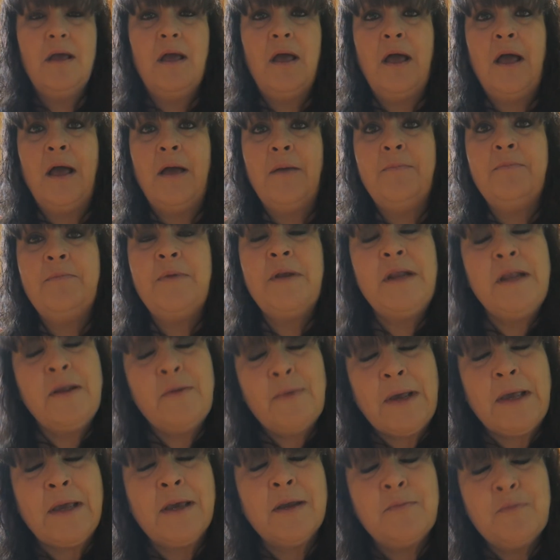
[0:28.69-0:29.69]
Um, but
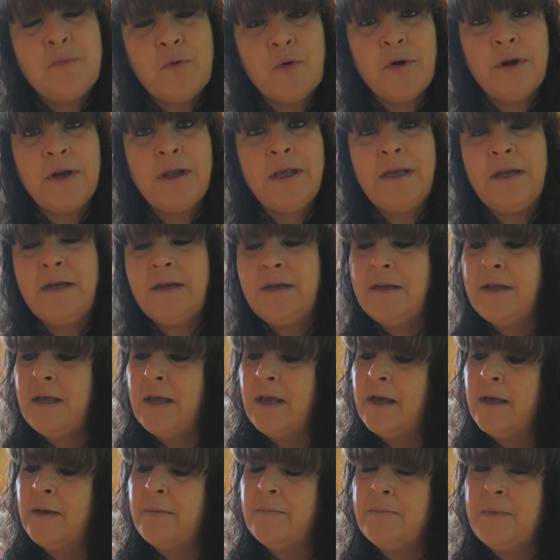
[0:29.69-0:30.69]
anyway, good morning.
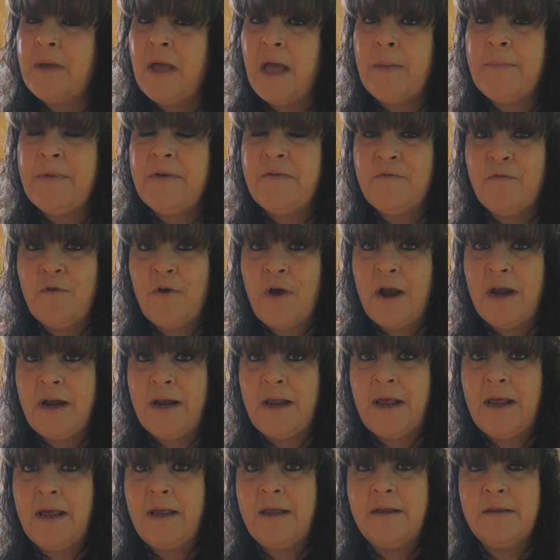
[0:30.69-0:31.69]
Um, happy
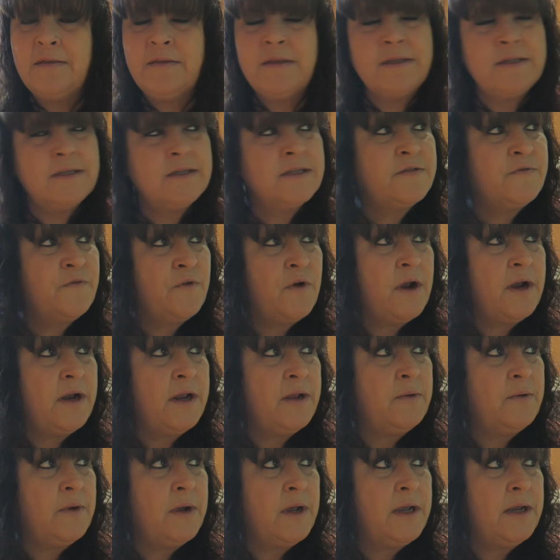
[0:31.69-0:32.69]
Friday. This is
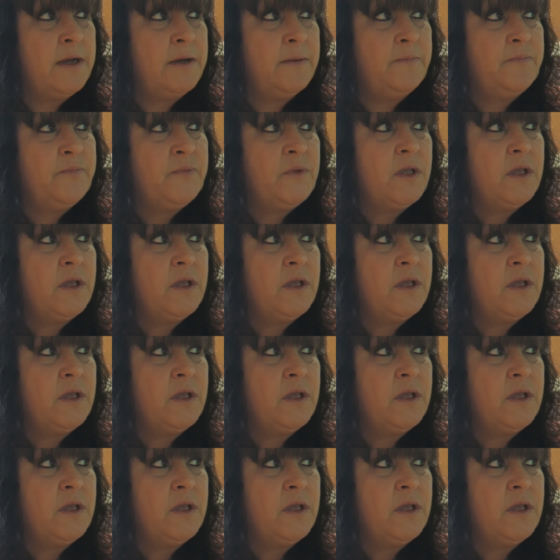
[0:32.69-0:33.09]
Friday, right?